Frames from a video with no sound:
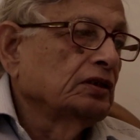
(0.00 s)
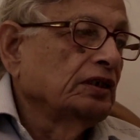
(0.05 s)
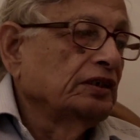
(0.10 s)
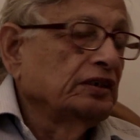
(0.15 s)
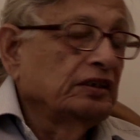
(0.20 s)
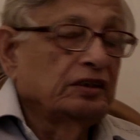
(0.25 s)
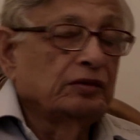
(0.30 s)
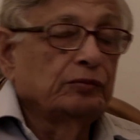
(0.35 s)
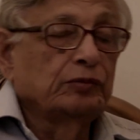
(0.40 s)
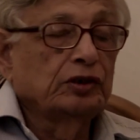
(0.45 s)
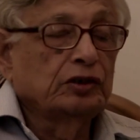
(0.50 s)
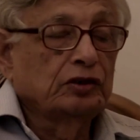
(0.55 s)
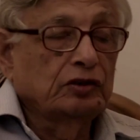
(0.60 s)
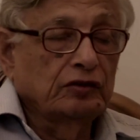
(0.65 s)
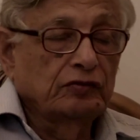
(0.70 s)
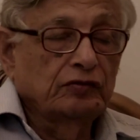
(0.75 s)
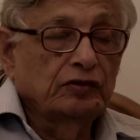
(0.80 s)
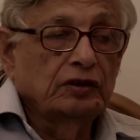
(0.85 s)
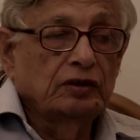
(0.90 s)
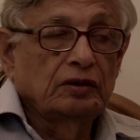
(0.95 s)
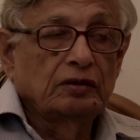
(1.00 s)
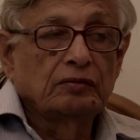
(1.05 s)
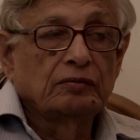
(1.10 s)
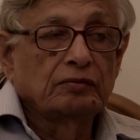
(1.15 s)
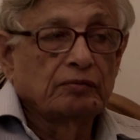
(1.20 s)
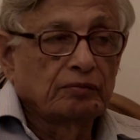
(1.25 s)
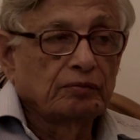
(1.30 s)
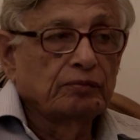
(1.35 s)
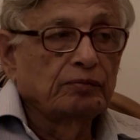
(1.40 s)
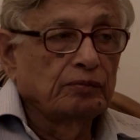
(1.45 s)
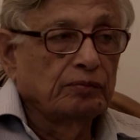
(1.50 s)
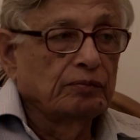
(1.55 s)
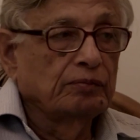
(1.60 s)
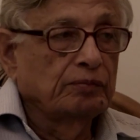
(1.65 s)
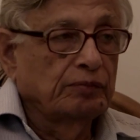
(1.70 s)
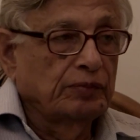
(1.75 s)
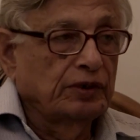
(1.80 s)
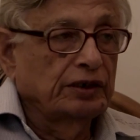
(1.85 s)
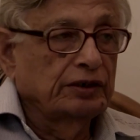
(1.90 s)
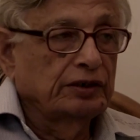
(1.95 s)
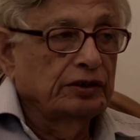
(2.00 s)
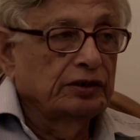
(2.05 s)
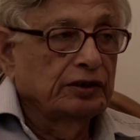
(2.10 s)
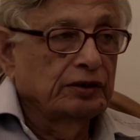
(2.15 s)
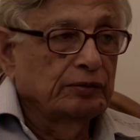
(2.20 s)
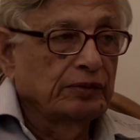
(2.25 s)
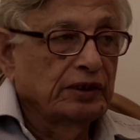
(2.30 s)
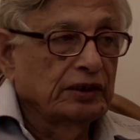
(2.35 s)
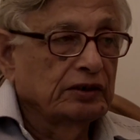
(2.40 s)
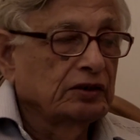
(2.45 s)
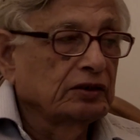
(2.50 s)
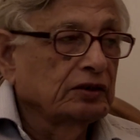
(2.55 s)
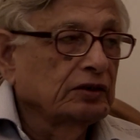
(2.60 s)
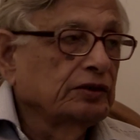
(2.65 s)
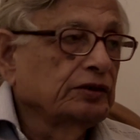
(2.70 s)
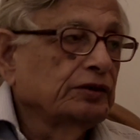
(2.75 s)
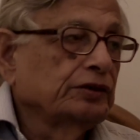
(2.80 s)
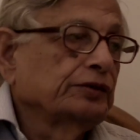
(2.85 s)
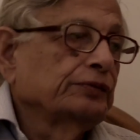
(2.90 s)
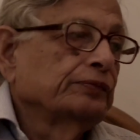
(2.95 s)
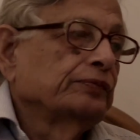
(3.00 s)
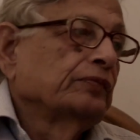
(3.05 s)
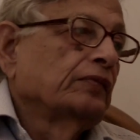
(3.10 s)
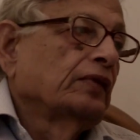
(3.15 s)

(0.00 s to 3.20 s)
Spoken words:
and in midst of the partition massacres.